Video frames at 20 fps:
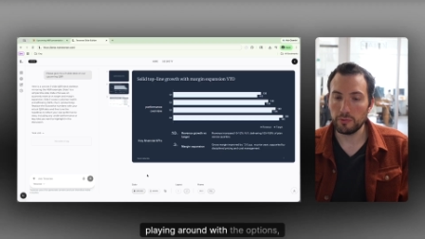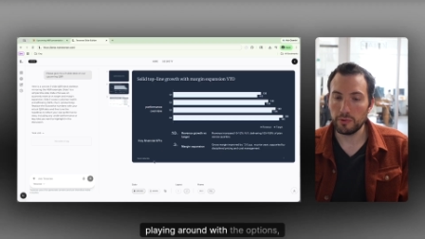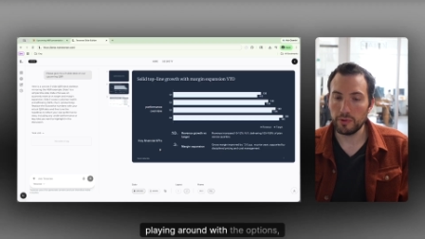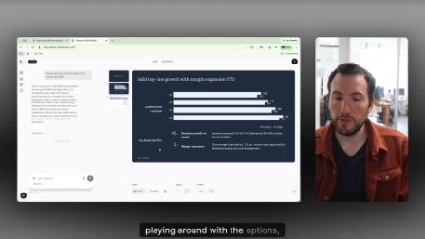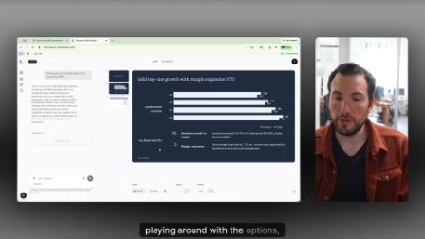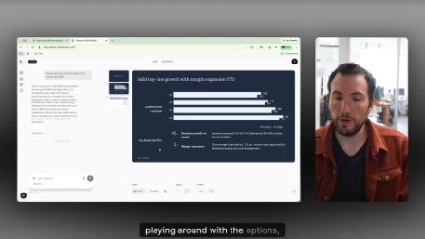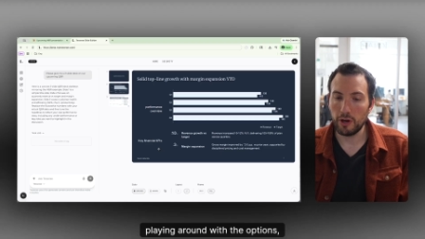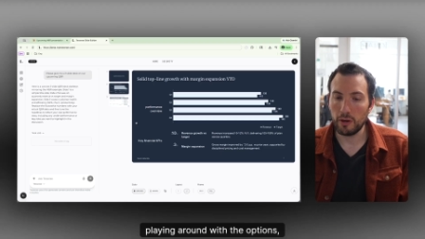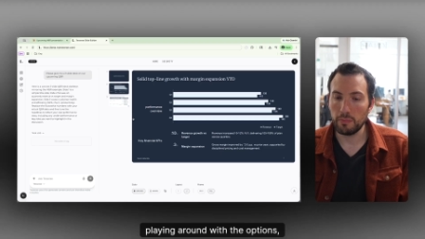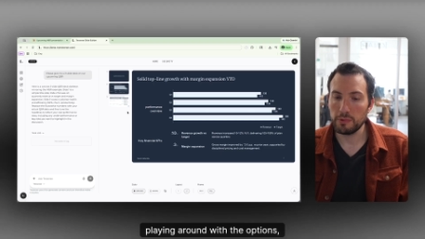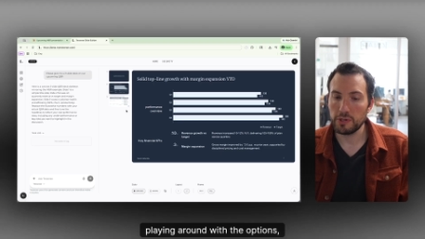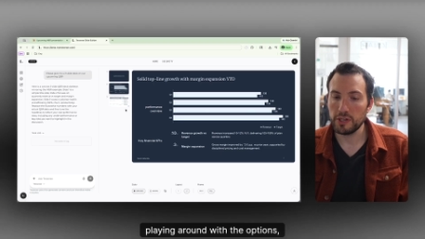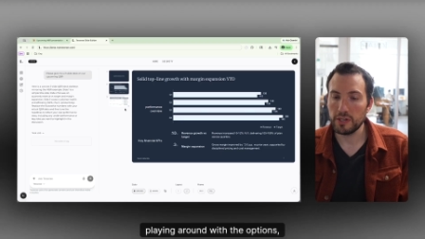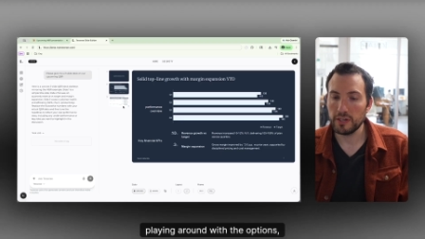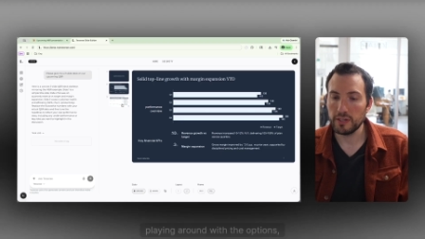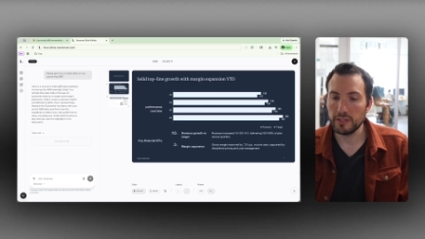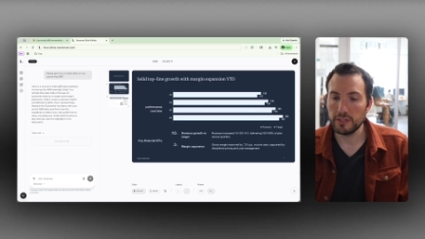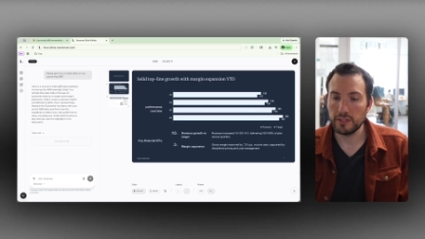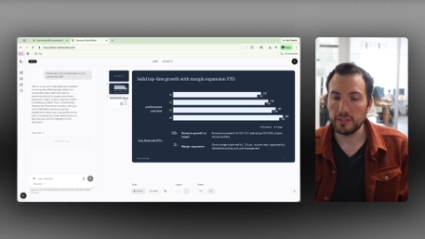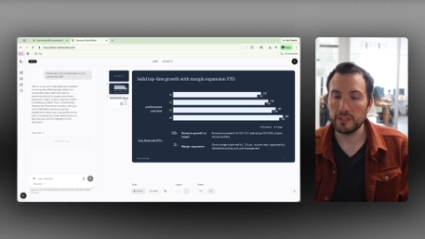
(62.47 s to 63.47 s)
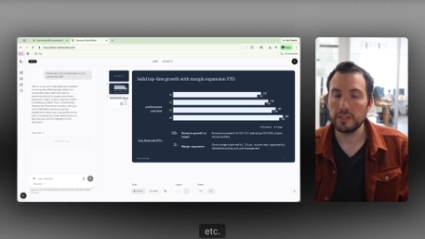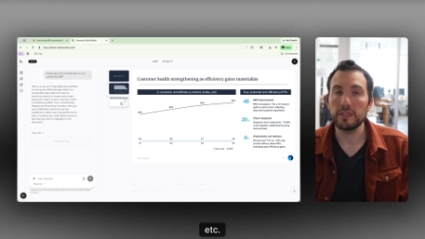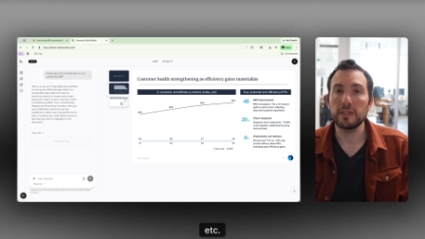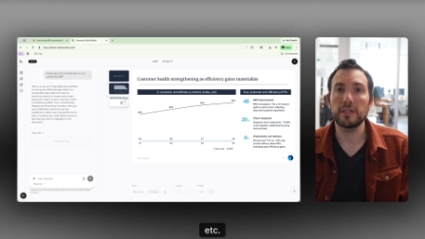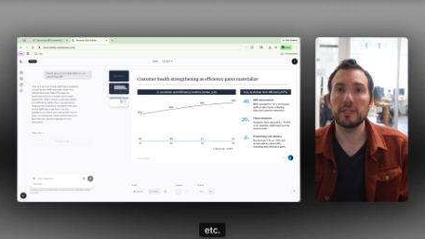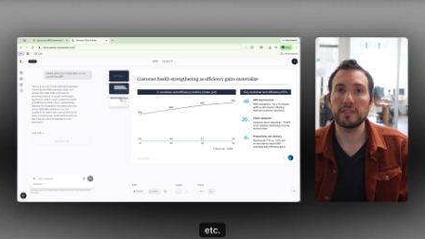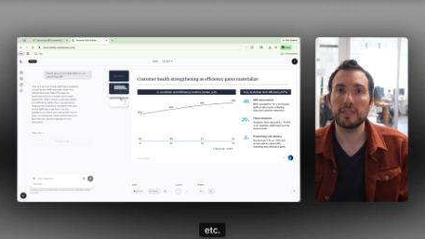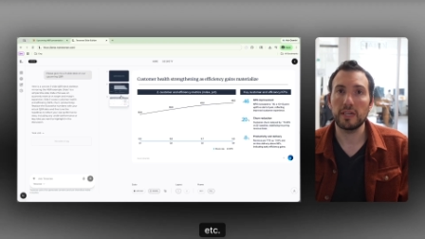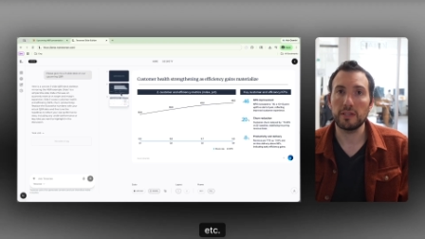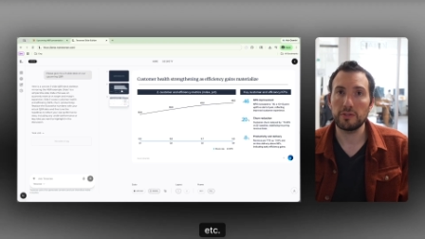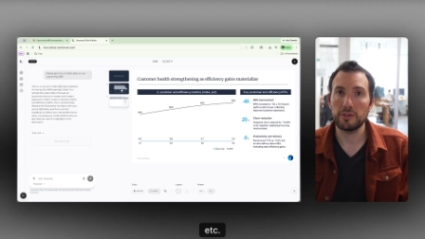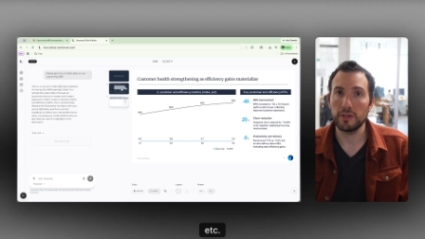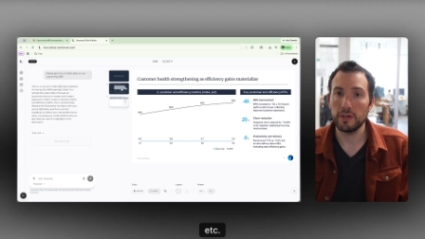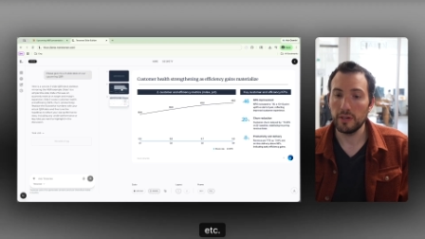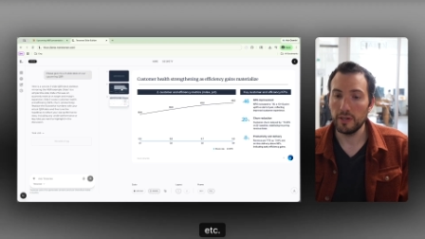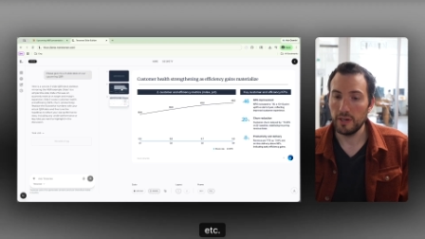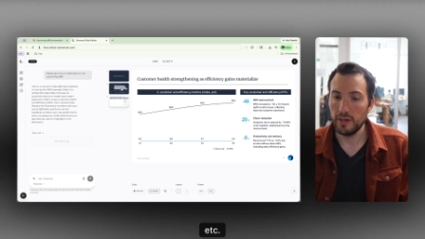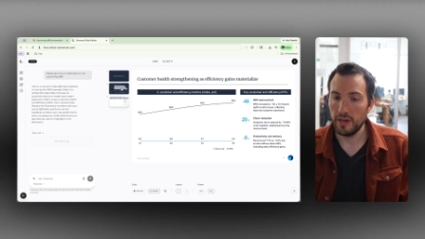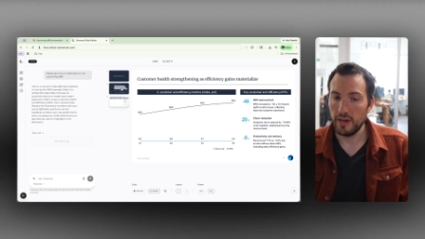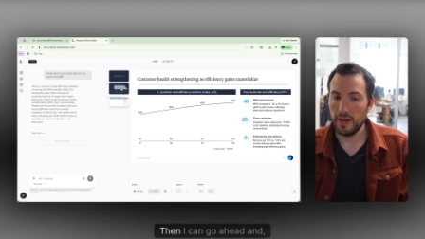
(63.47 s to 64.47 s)
the options, etc.,
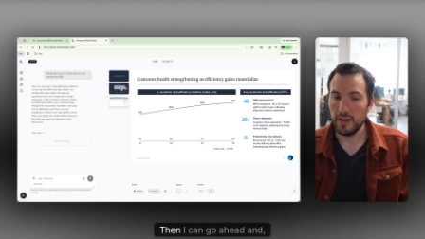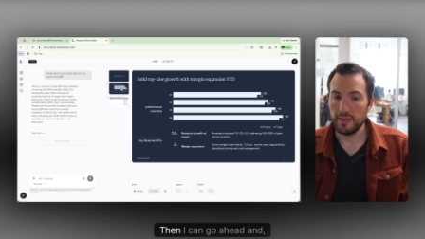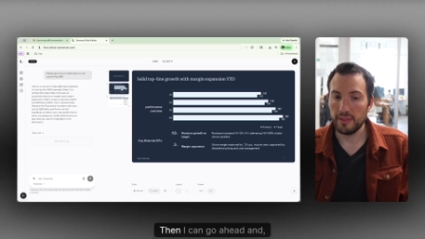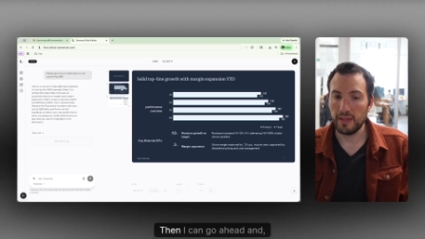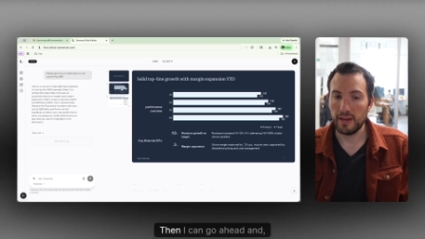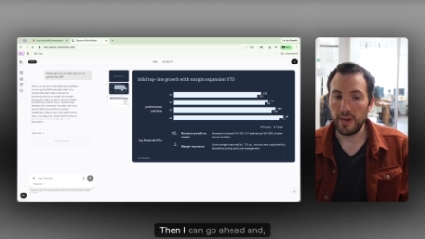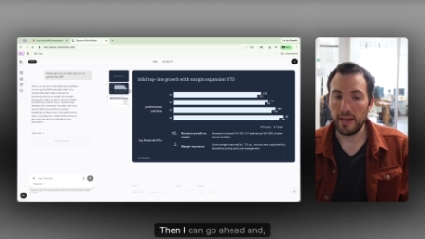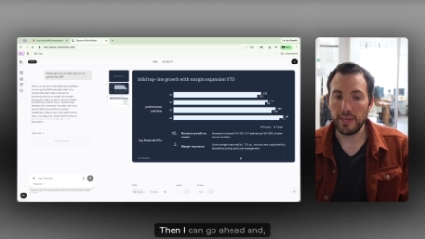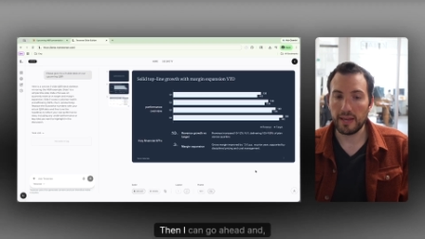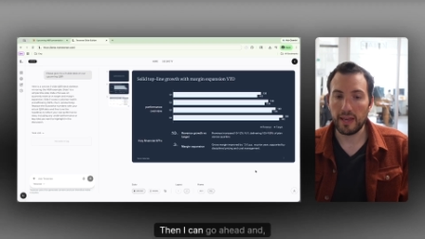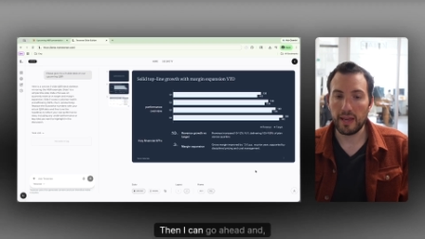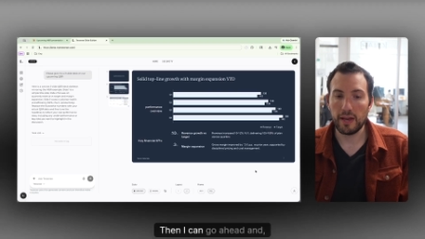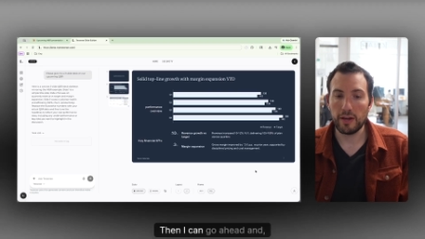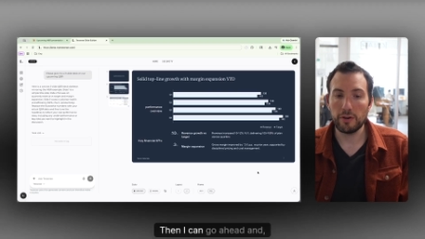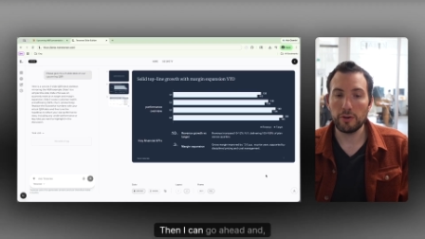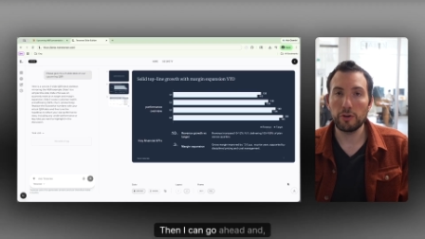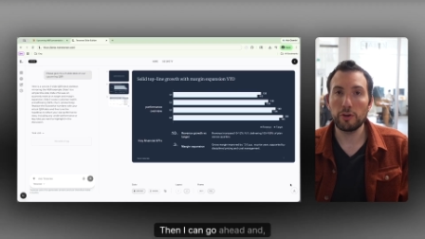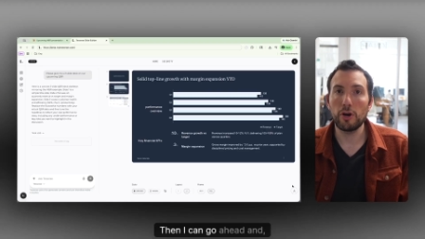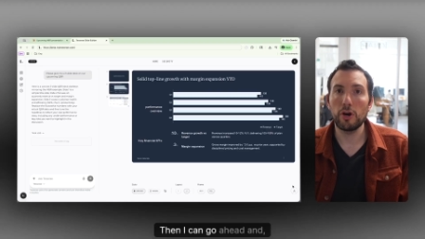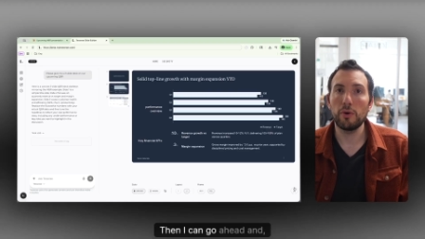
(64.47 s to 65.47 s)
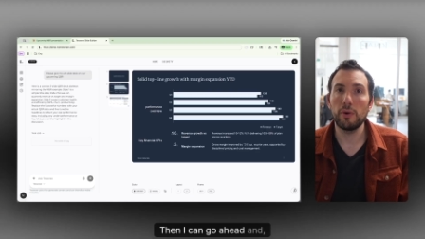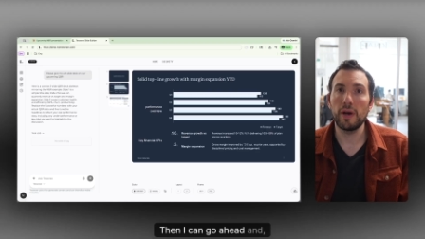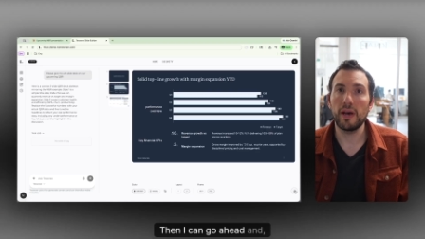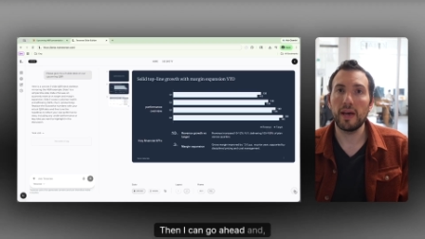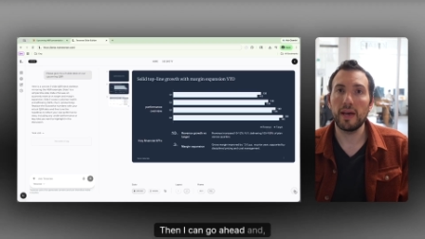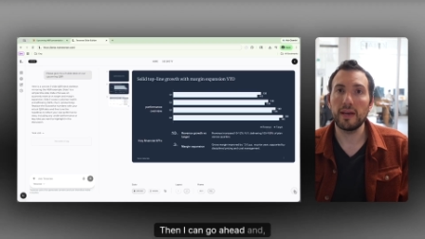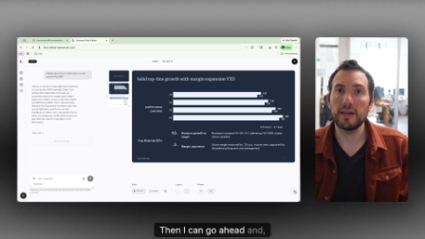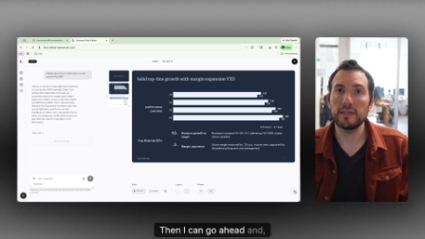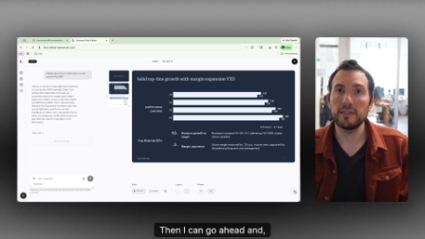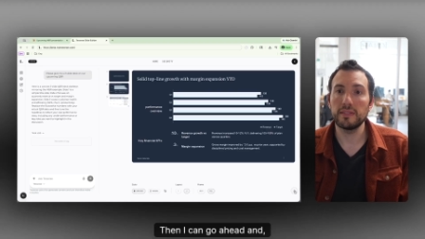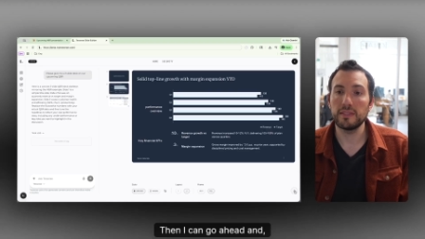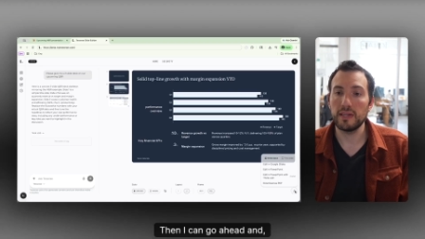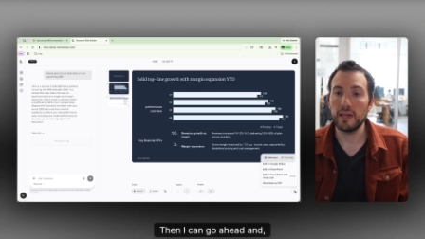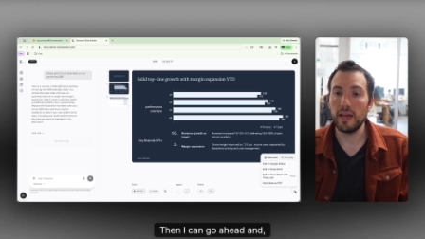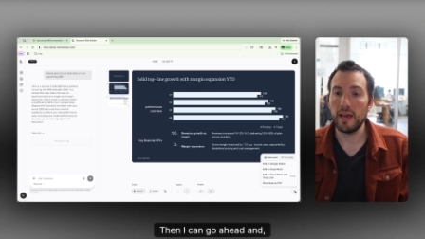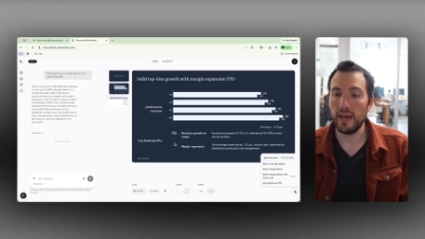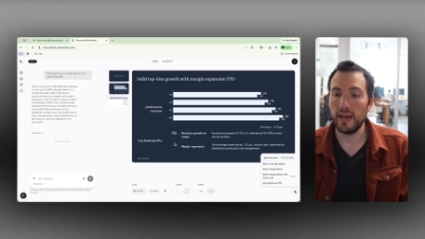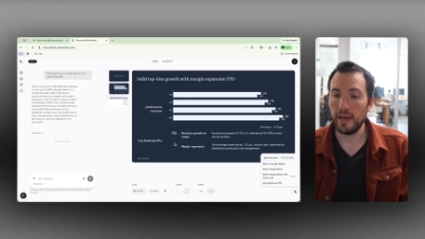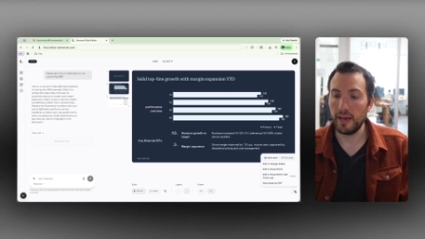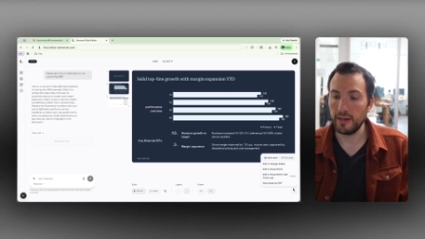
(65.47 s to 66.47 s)
then I can go ahead
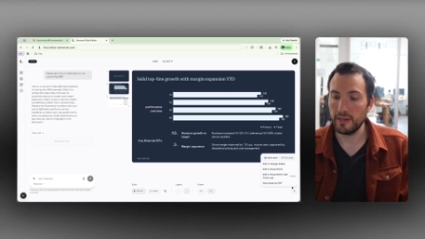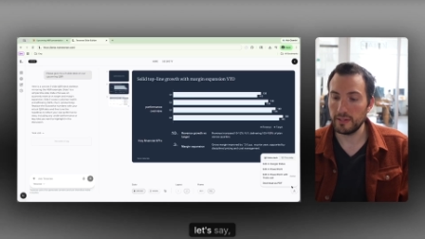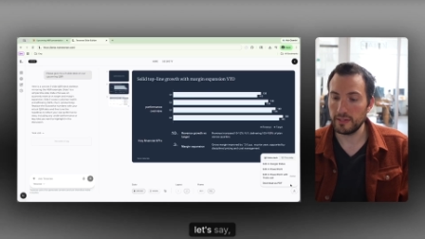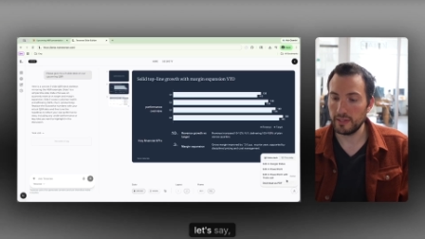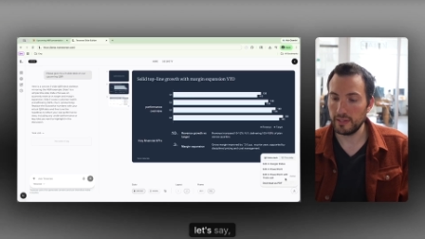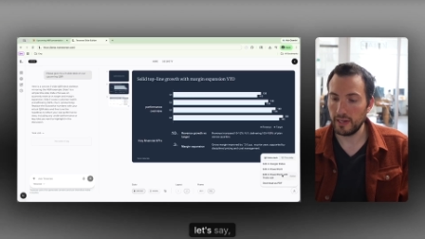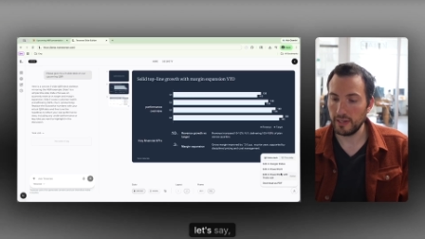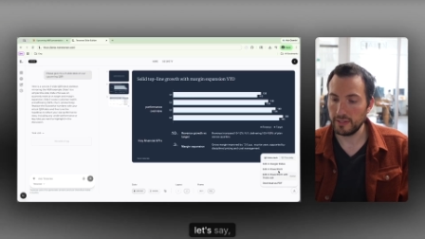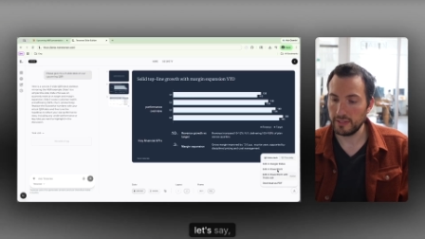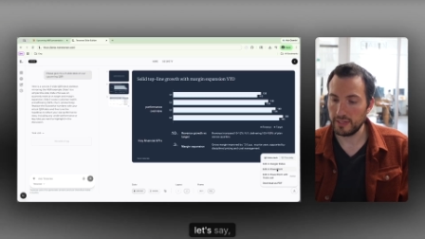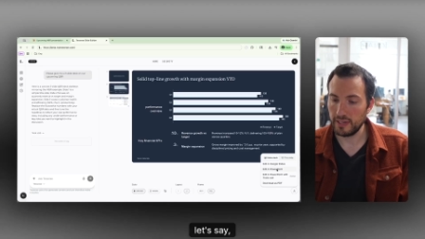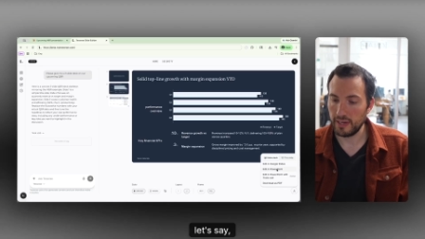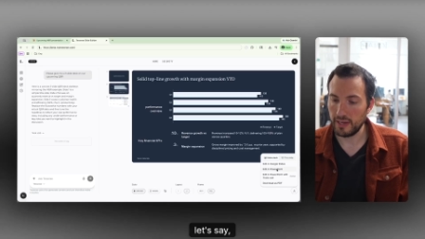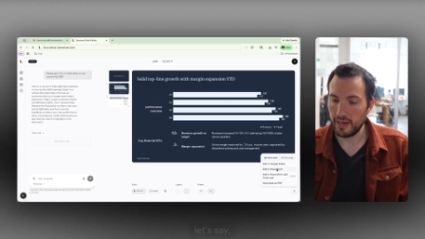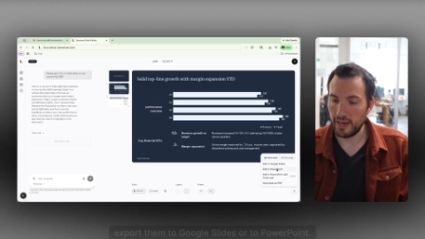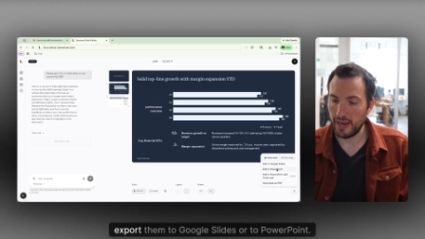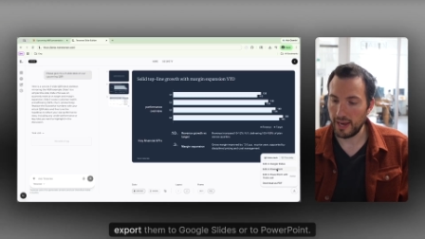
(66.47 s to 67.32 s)
and, let's say,